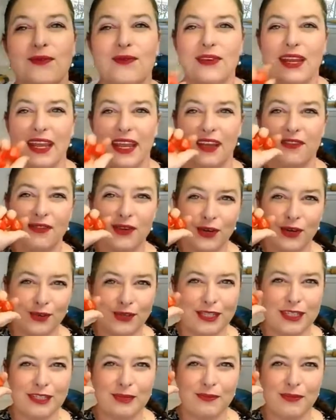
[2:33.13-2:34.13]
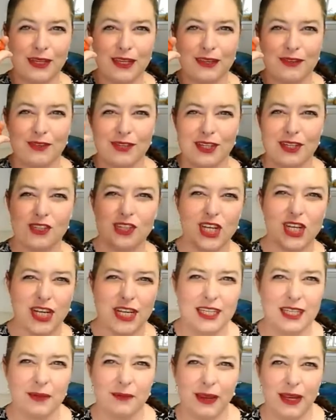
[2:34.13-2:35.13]
If you're going to be using cherry
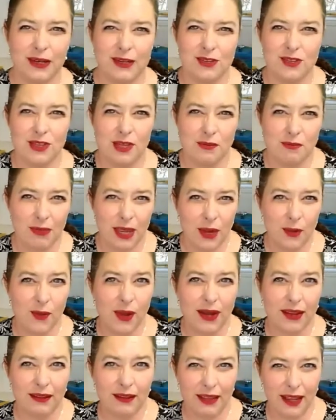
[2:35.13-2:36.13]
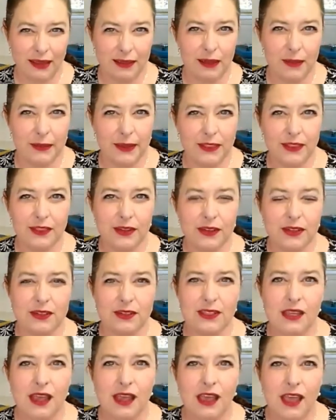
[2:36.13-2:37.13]
tomatoes, you may want to cut them in thirds.